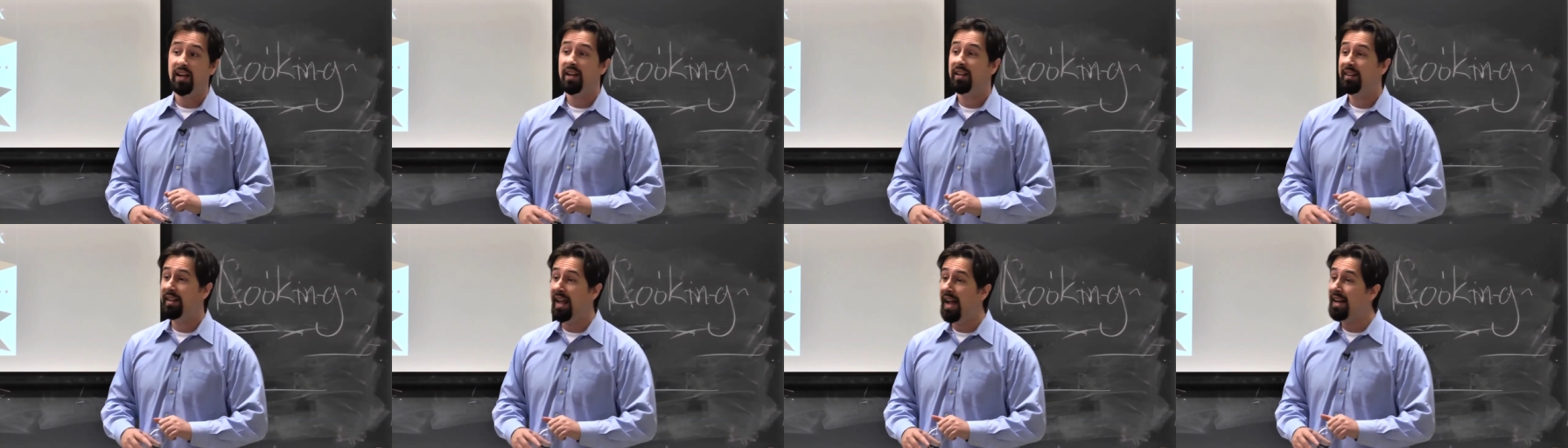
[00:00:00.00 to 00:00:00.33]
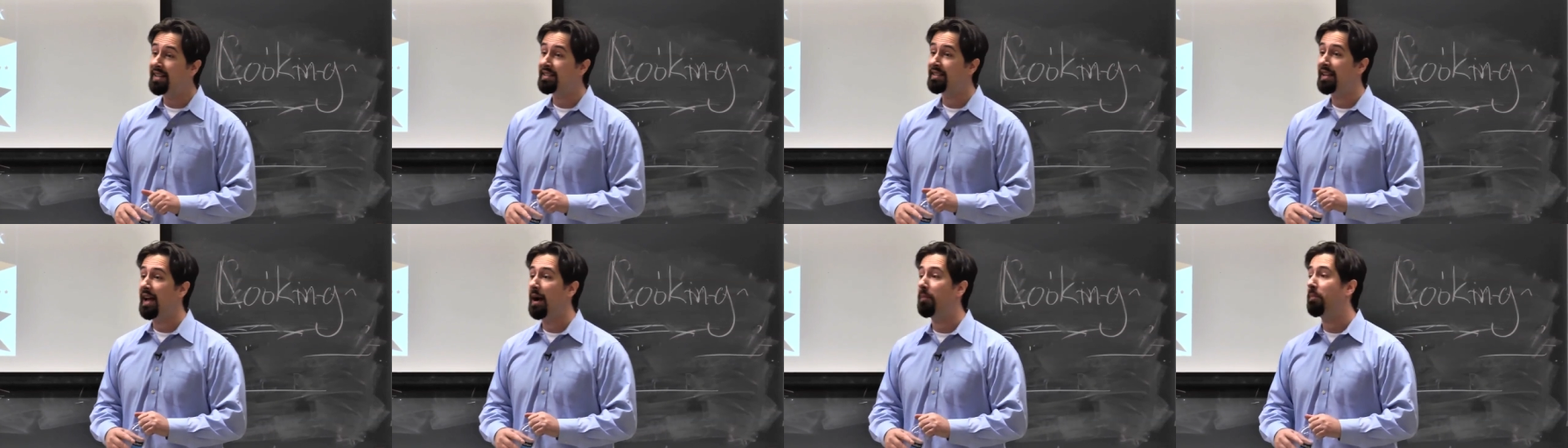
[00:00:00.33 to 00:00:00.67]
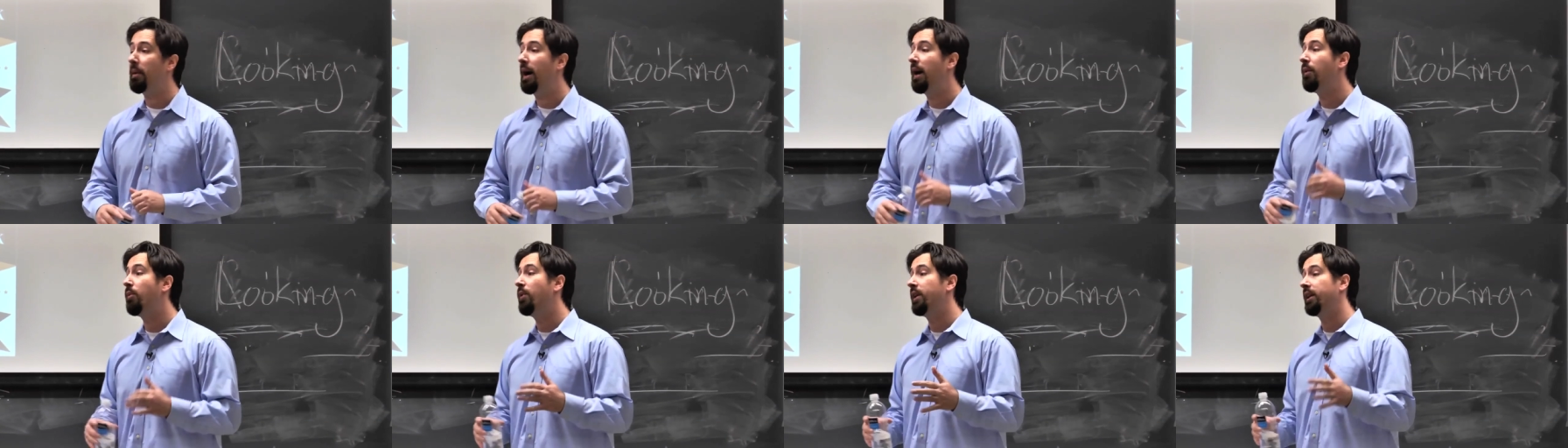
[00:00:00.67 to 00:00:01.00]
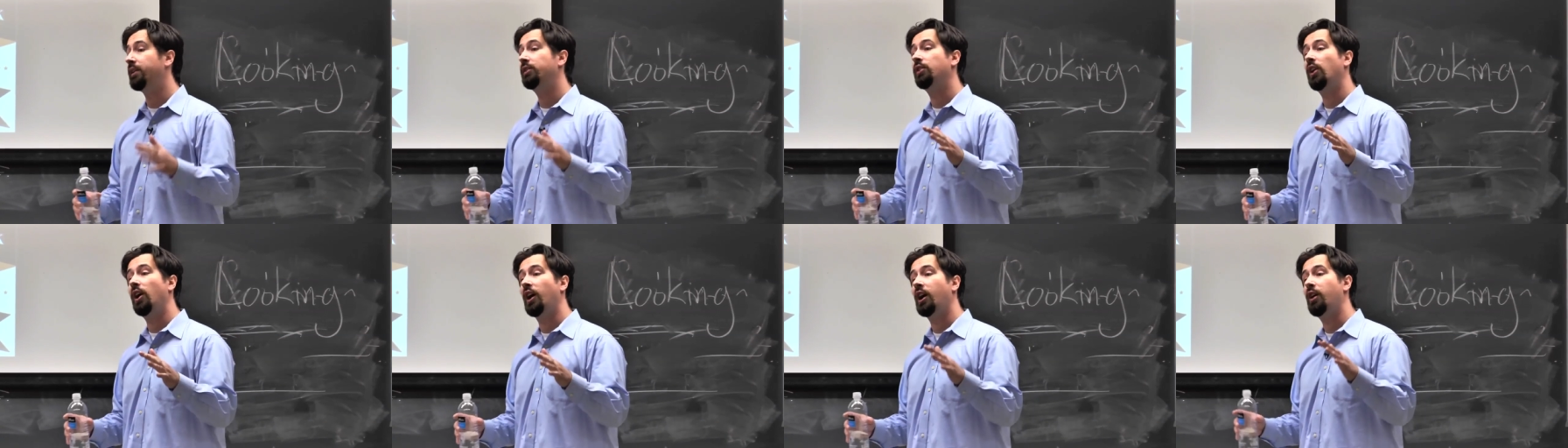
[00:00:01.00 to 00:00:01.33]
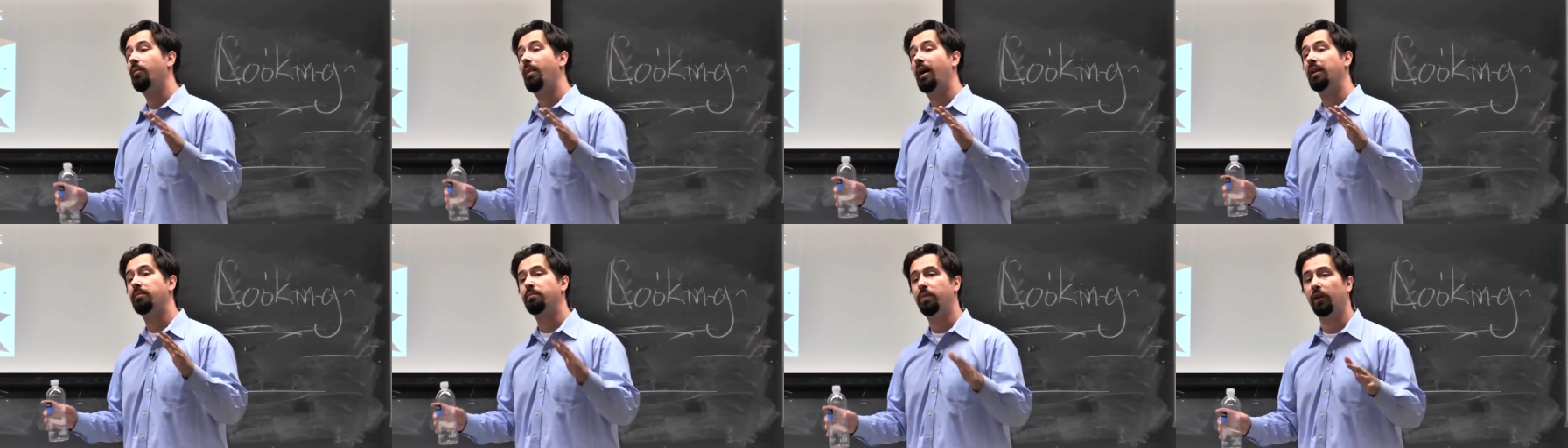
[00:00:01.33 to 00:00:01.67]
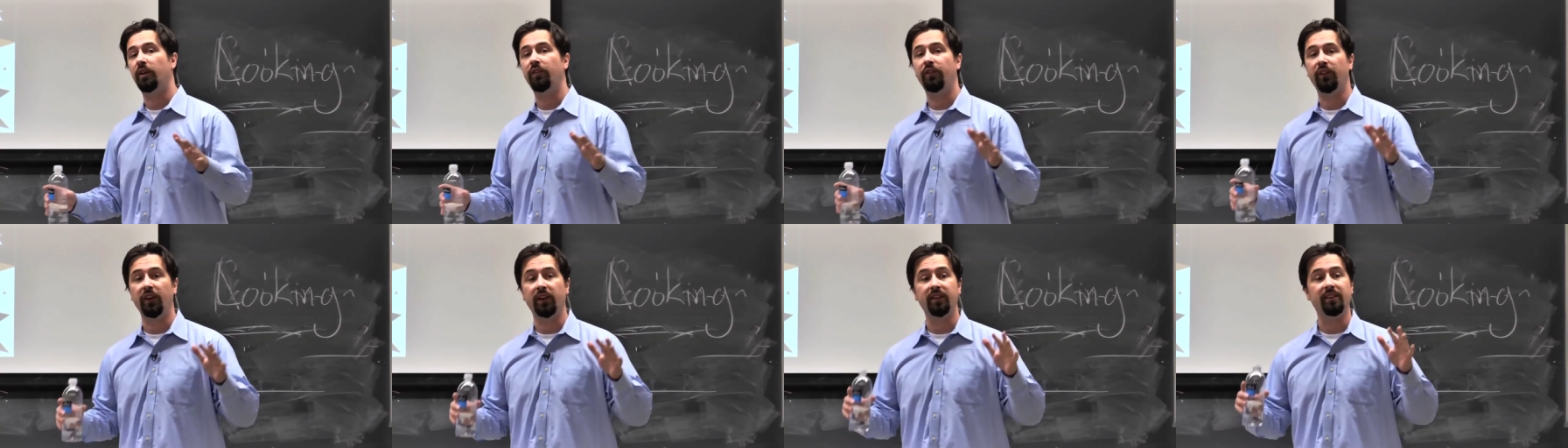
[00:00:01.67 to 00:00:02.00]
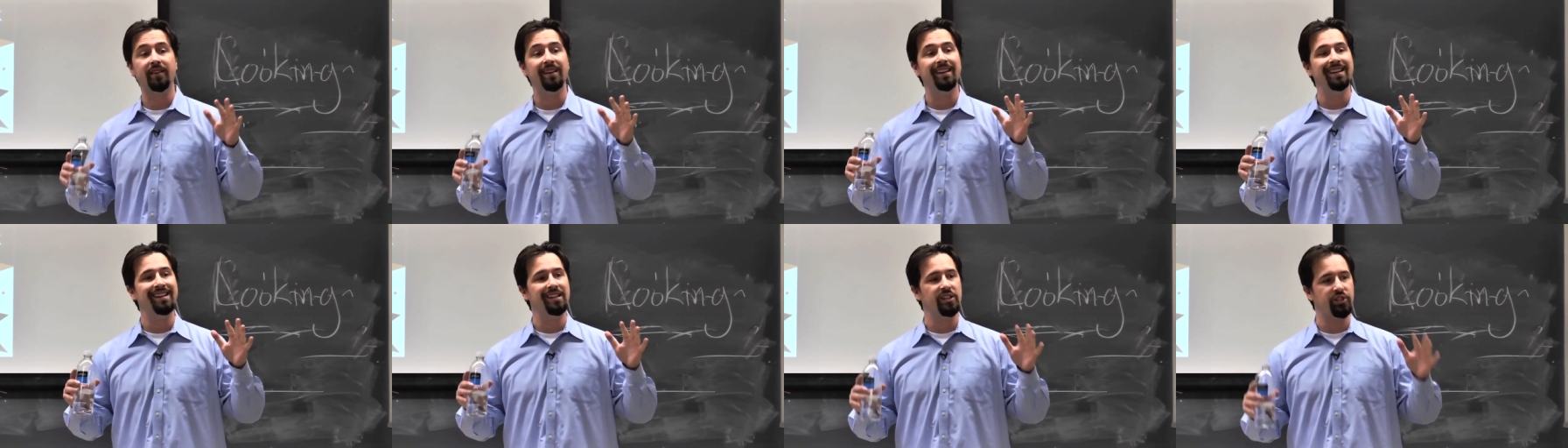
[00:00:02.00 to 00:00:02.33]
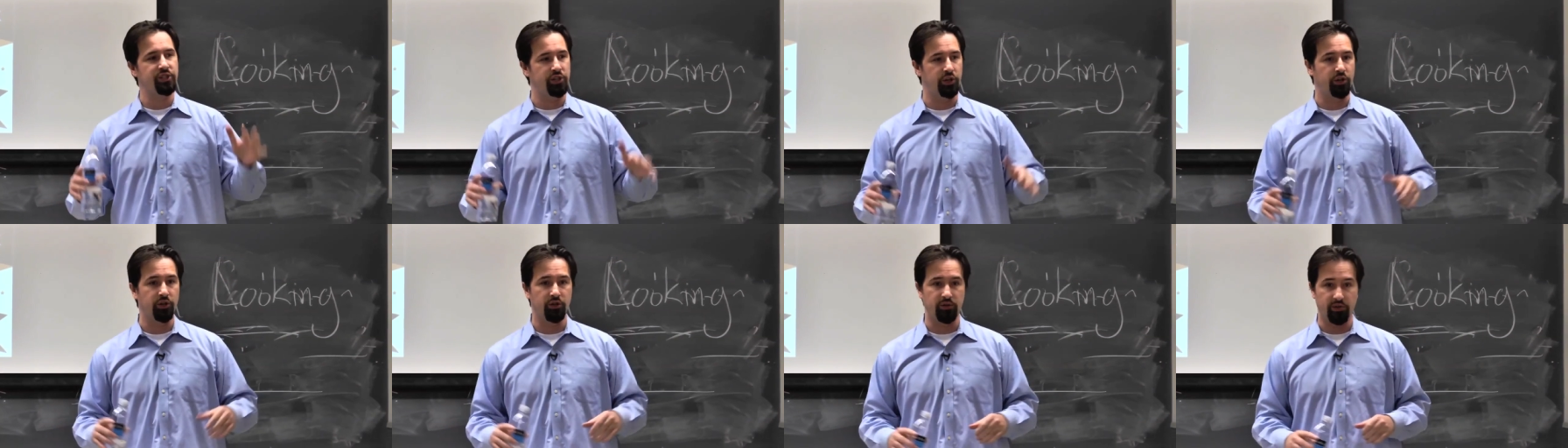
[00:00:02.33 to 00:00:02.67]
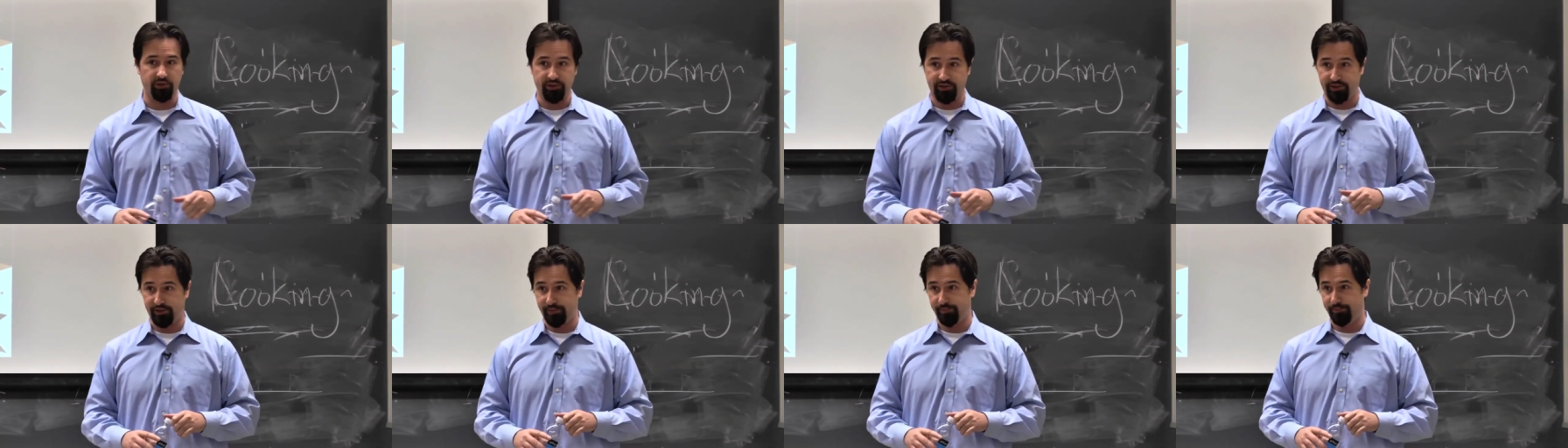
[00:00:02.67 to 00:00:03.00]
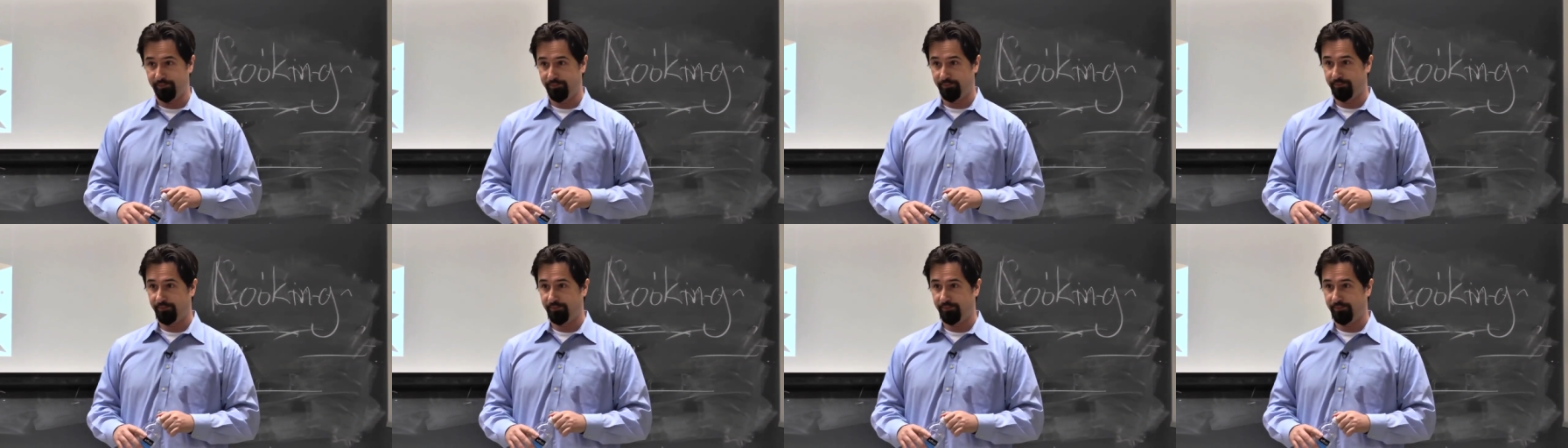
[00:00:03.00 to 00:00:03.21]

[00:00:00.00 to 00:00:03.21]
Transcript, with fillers: Next up, I want to talk about perfect circles.